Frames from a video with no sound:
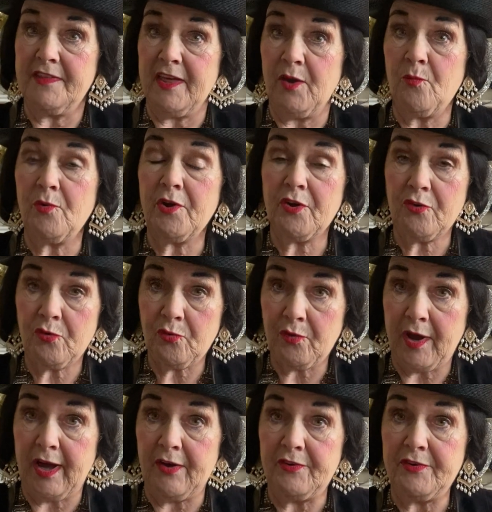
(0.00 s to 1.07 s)
they were
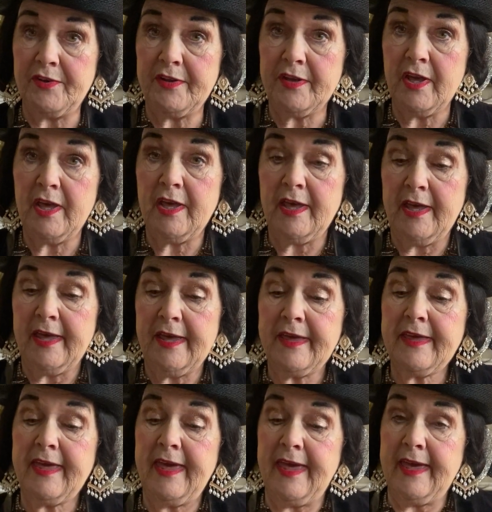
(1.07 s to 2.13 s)
crowned
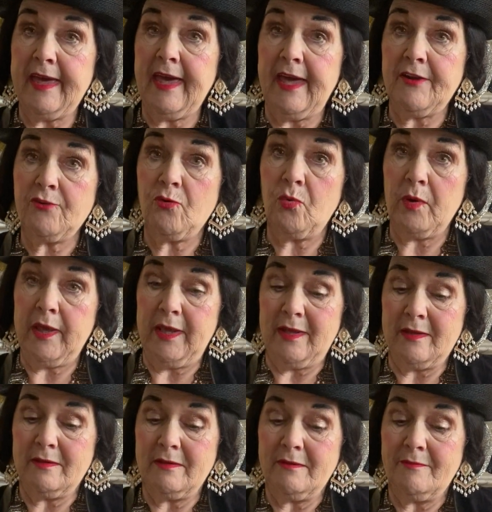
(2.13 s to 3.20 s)
king and
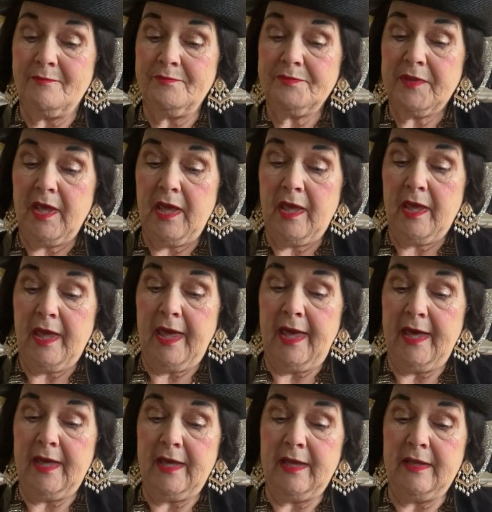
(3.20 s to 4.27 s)
queen,
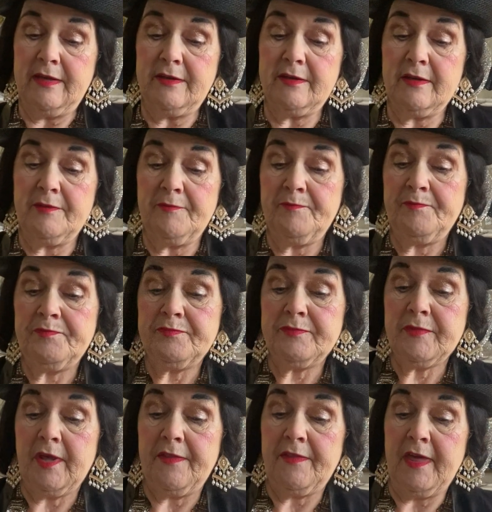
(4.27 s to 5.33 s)
and
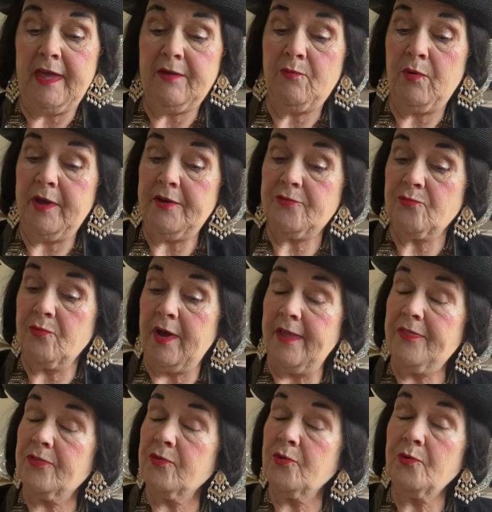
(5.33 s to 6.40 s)
they went
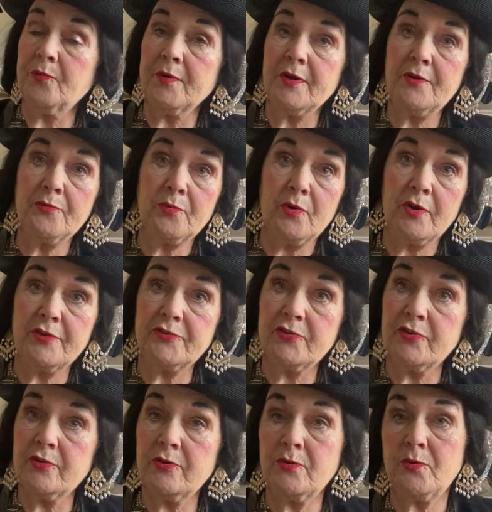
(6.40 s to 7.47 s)
right through World War
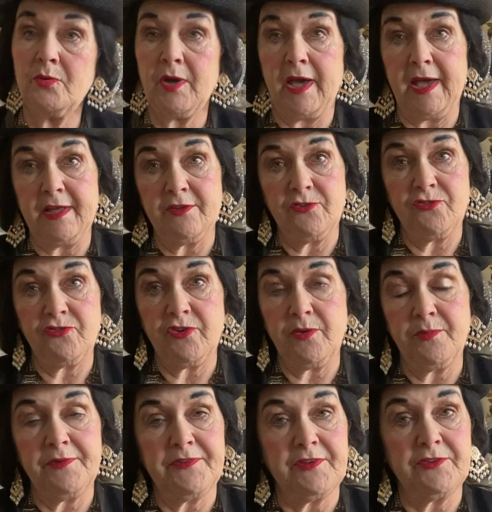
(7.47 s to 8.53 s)
II, and she
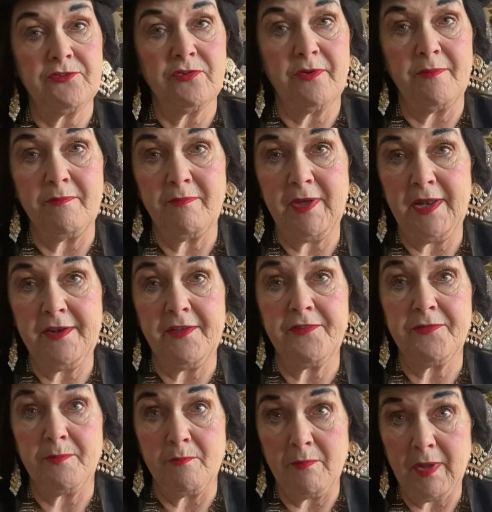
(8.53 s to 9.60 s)
was a
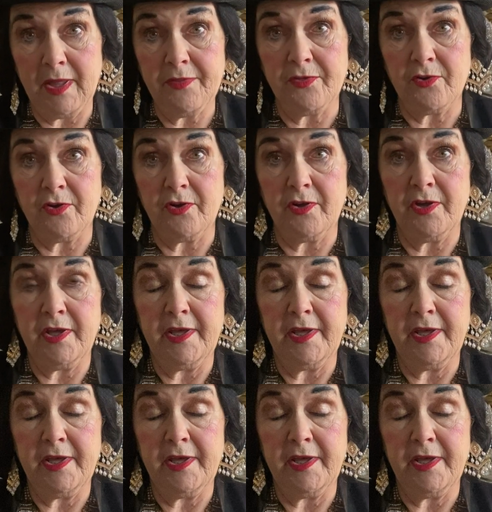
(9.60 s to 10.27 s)
tremendous mother